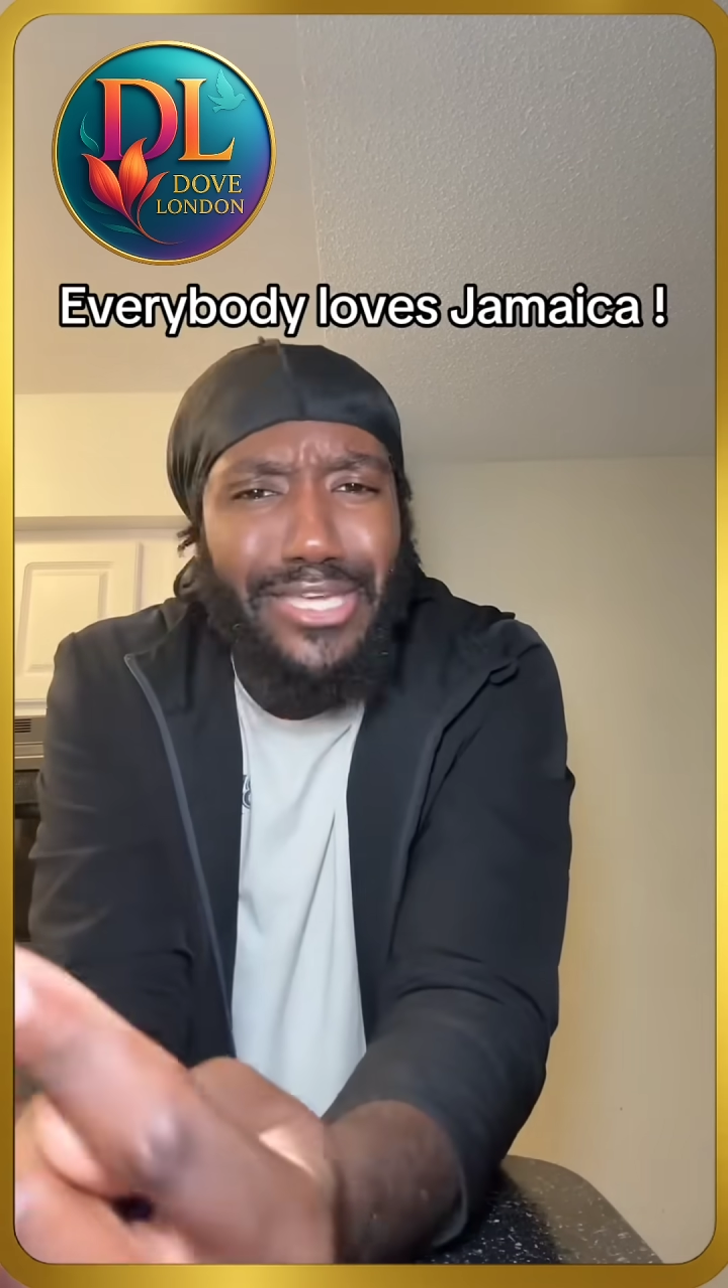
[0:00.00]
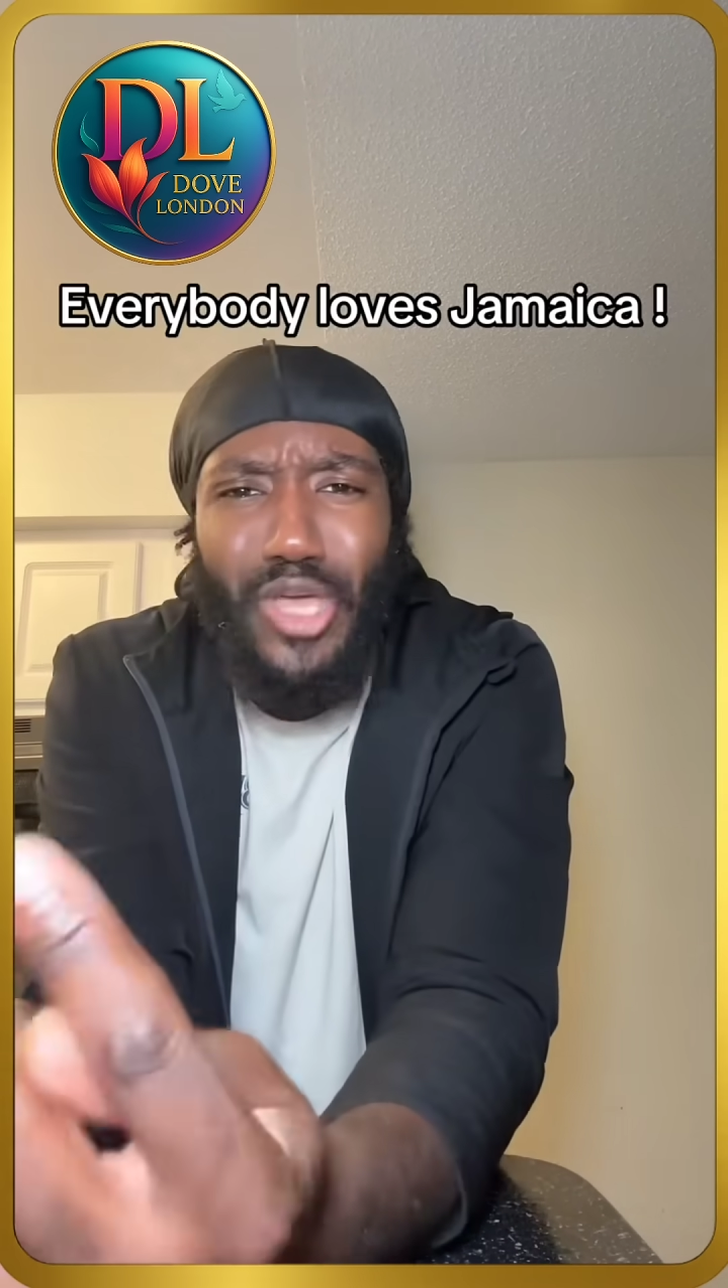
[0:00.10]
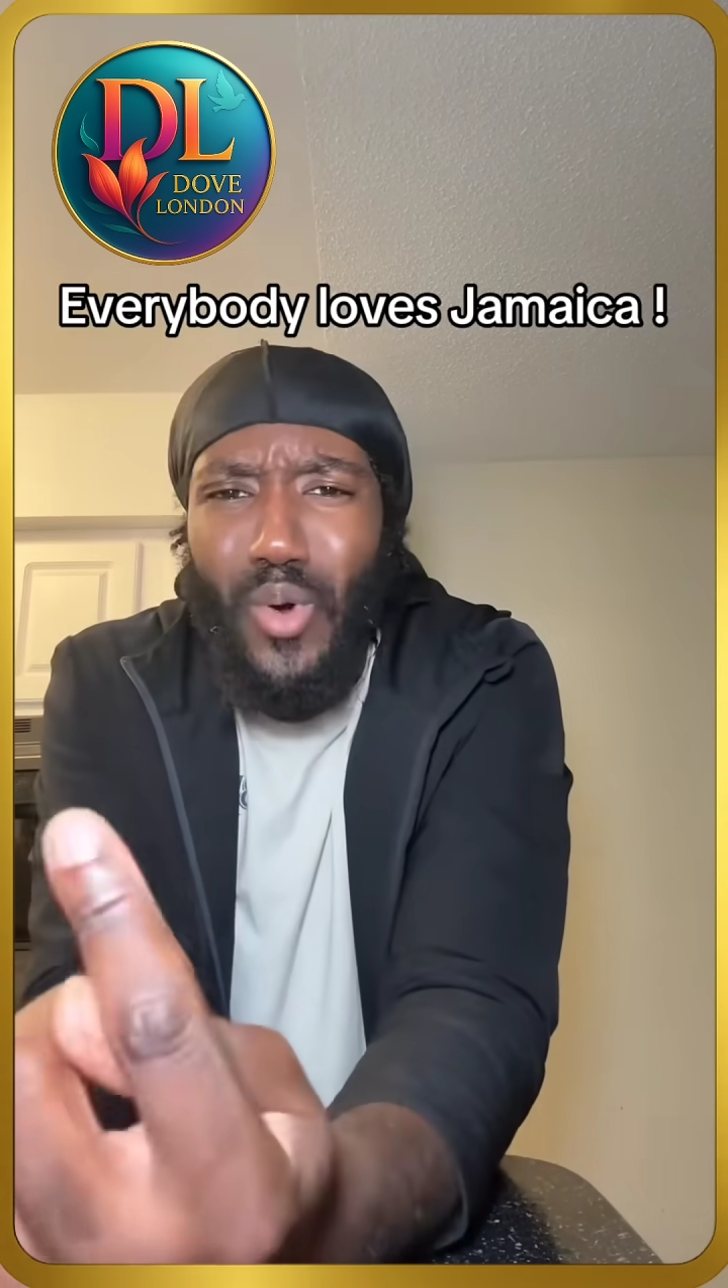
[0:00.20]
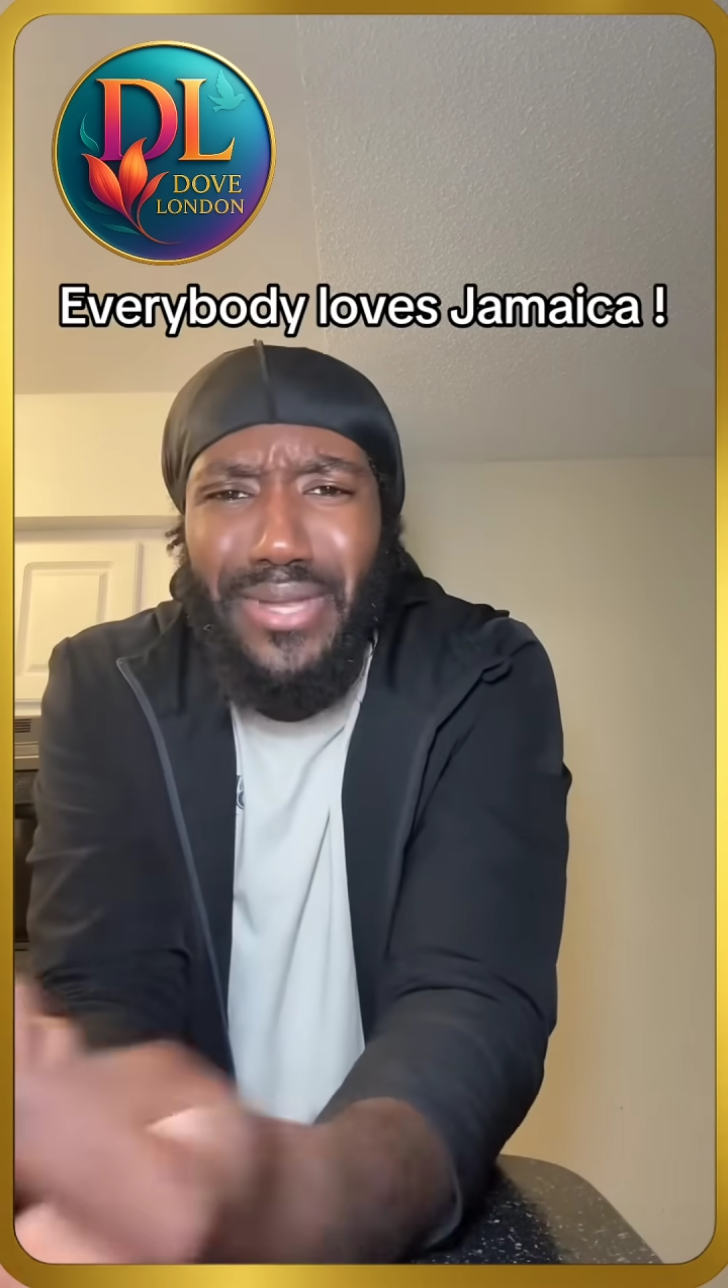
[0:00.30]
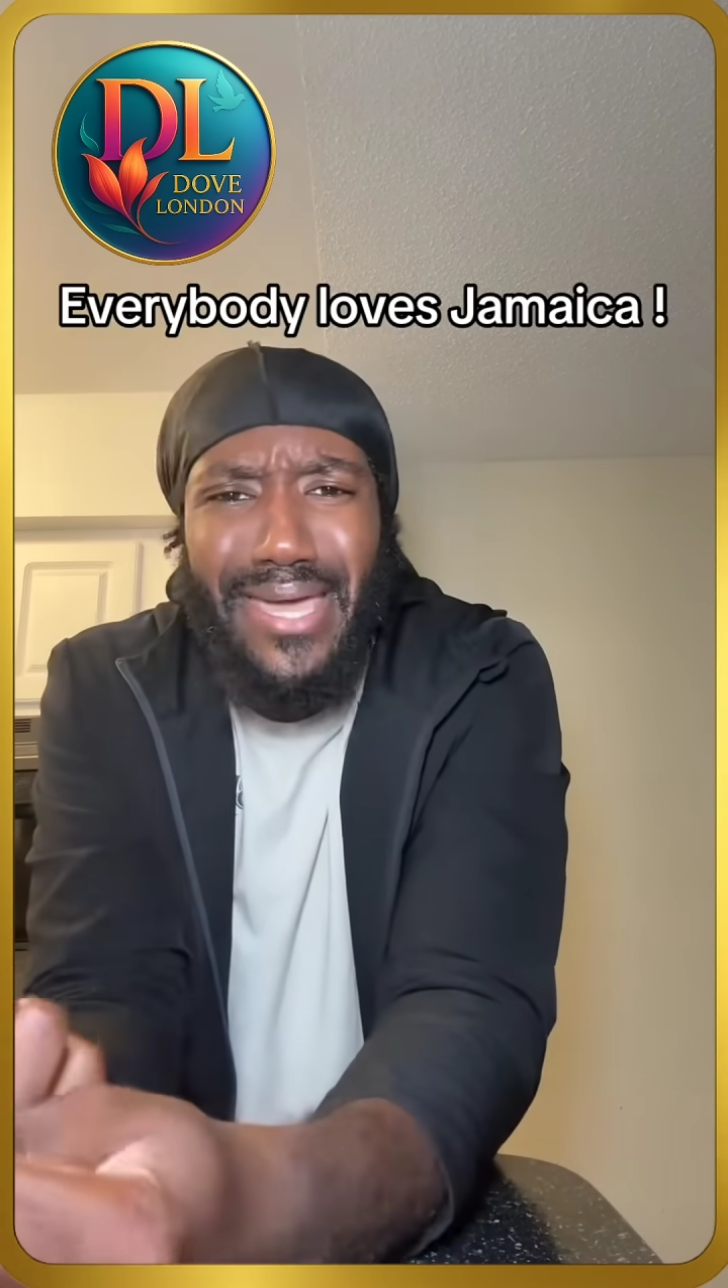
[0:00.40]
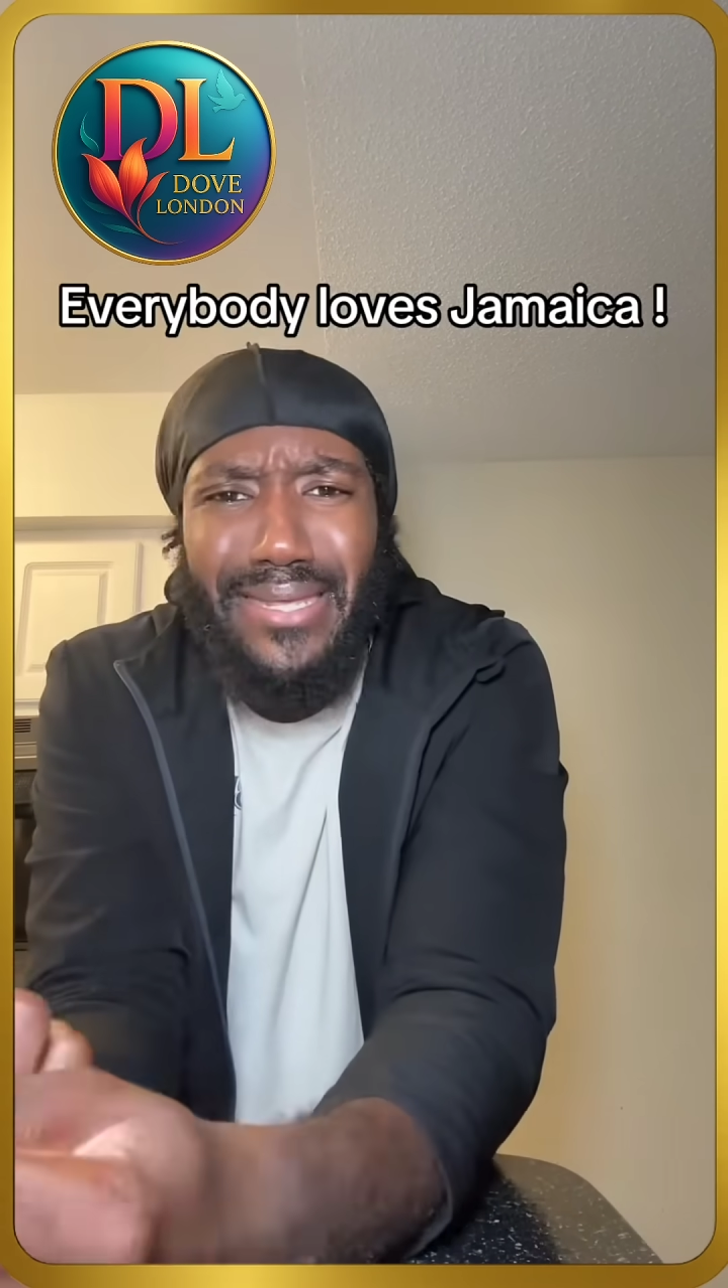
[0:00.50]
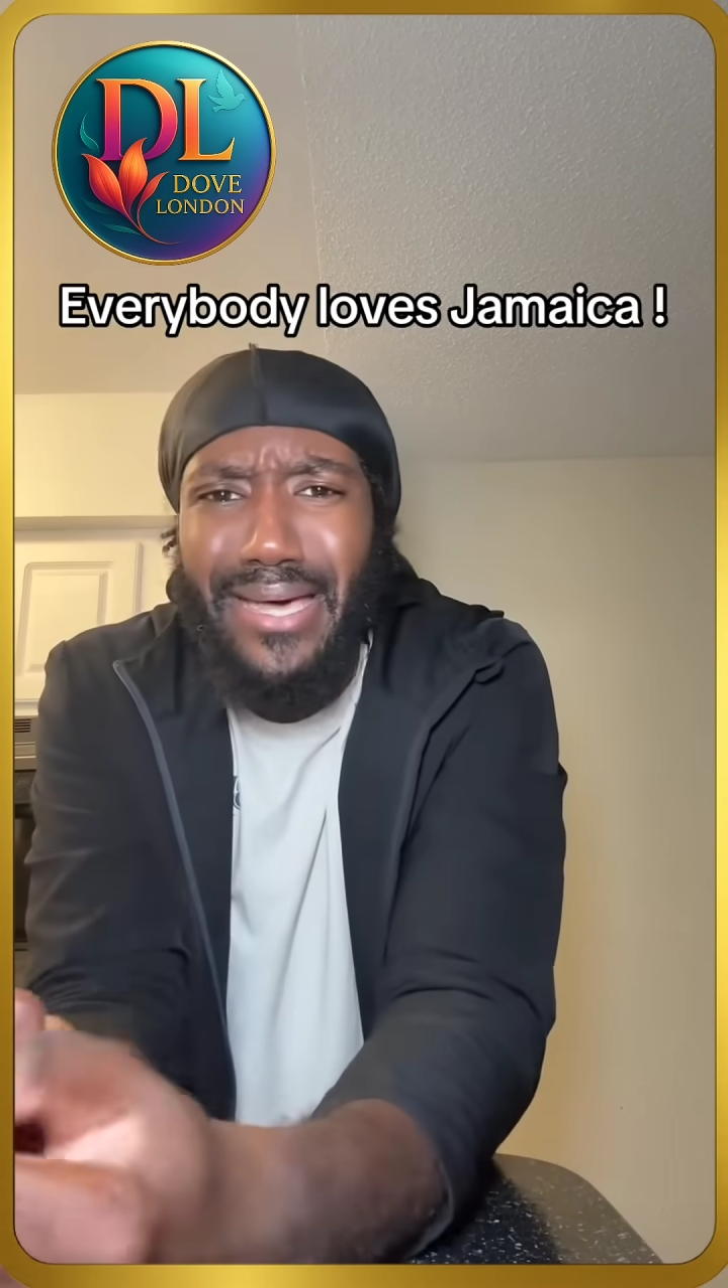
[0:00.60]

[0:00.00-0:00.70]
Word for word: donated